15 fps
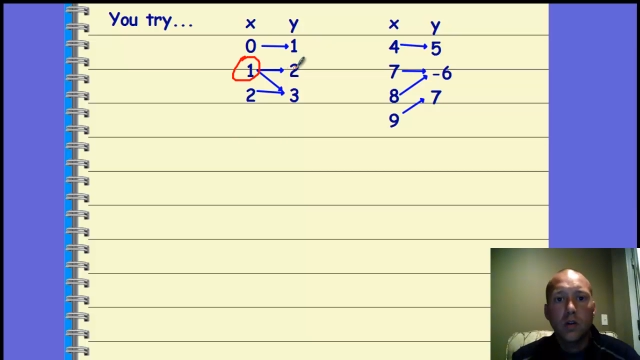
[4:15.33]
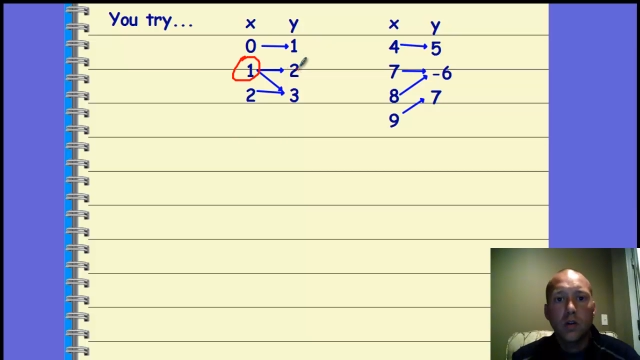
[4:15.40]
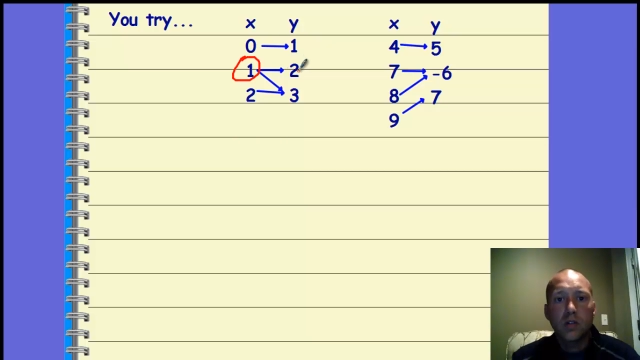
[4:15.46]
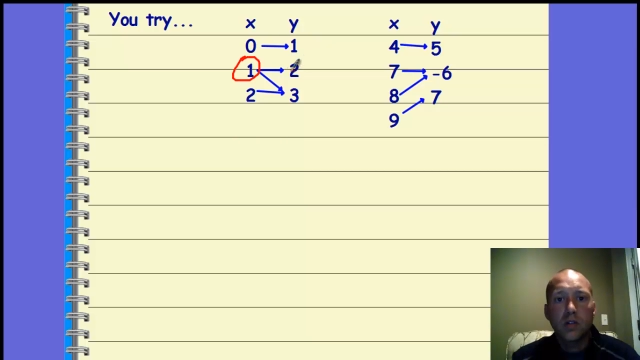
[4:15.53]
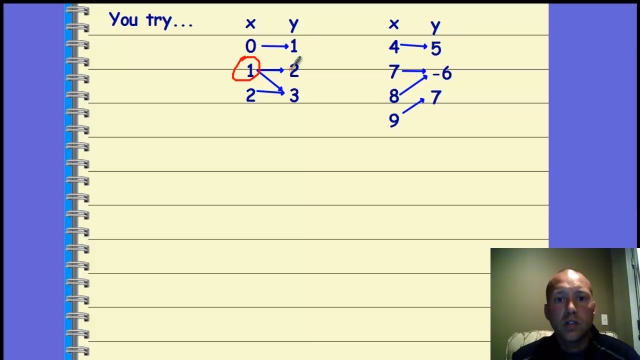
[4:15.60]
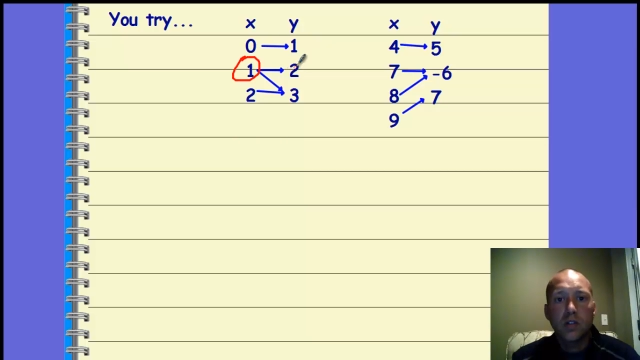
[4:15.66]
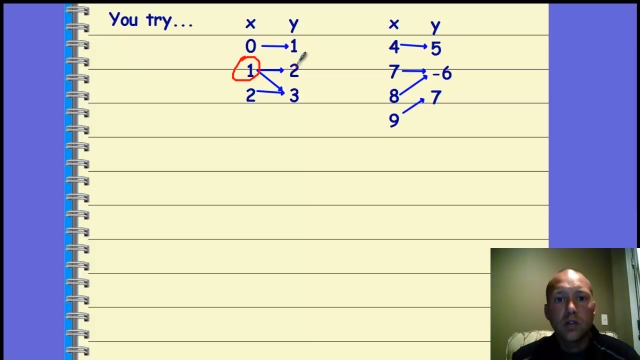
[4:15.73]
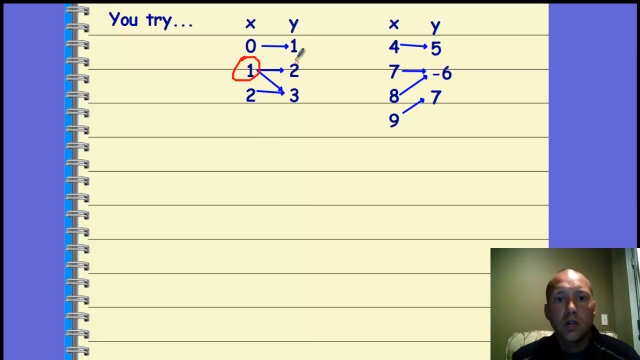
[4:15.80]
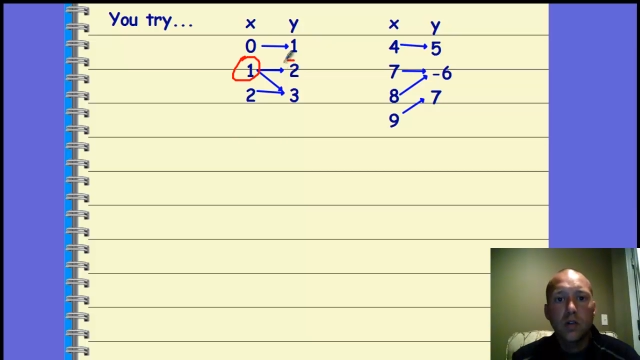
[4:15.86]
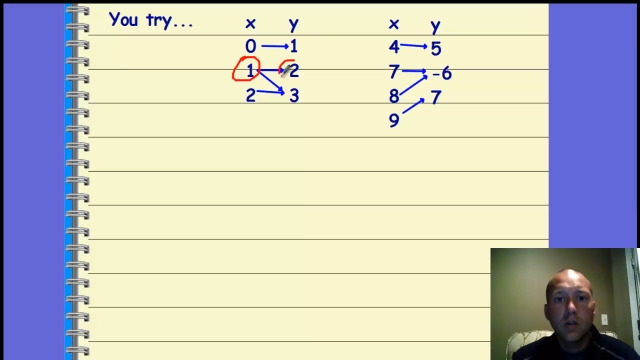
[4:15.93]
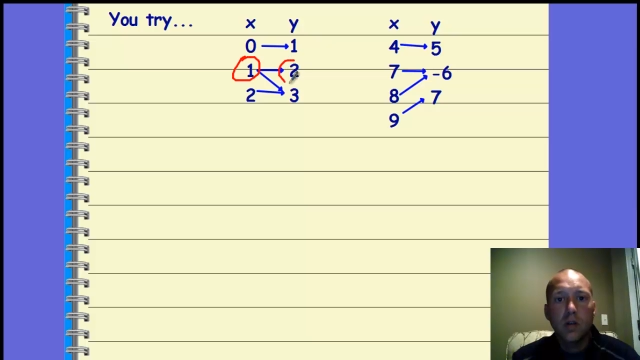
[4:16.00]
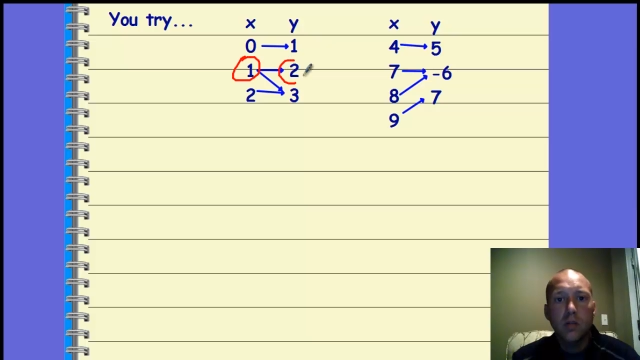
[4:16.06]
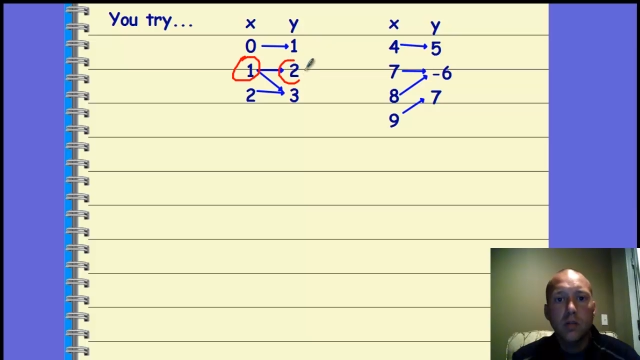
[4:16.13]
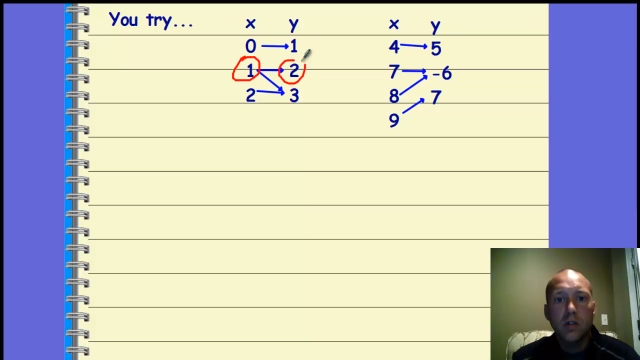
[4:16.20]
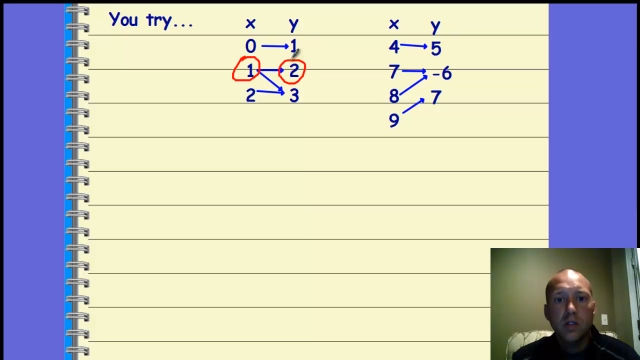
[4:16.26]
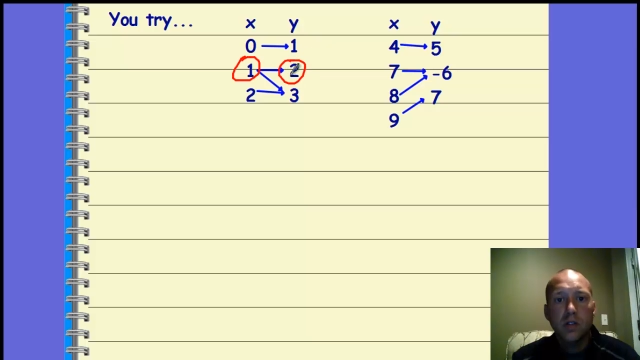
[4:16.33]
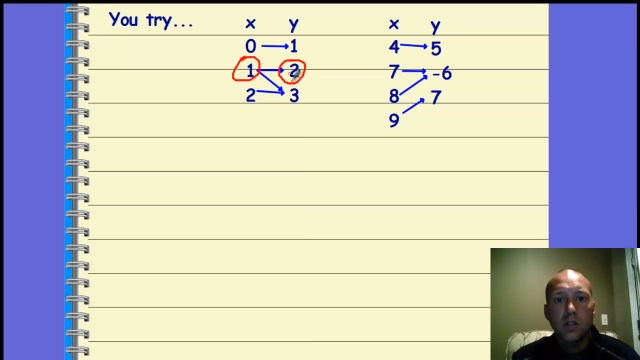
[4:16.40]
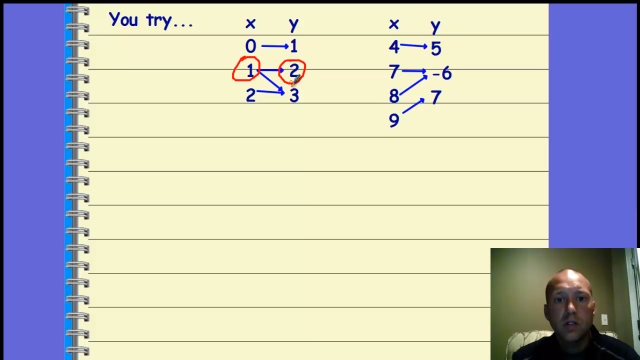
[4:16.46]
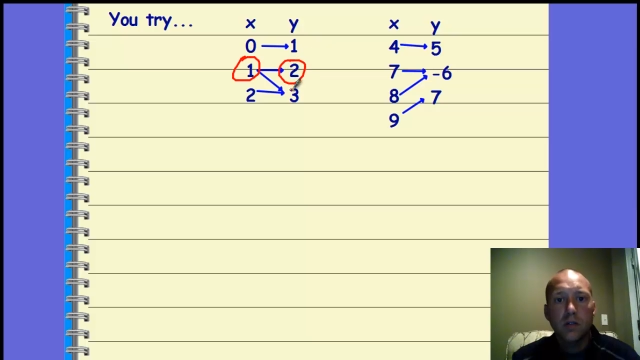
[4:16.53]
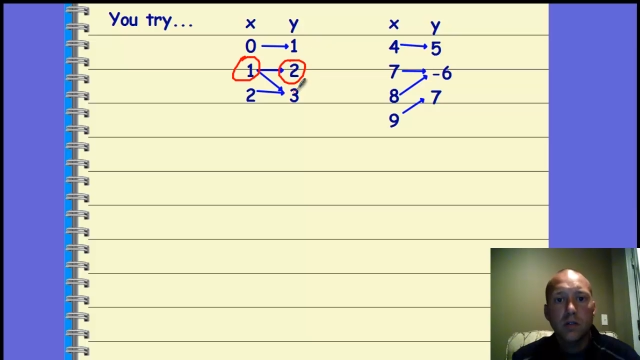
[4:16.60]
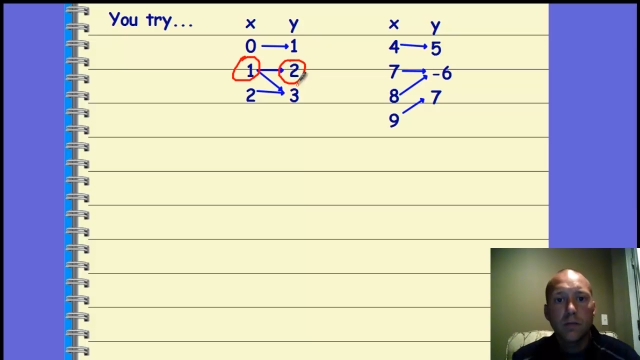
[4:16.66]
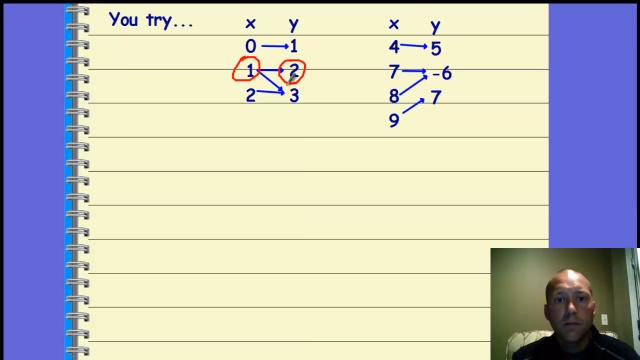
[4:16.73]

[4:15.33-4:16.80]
goes to two numbers,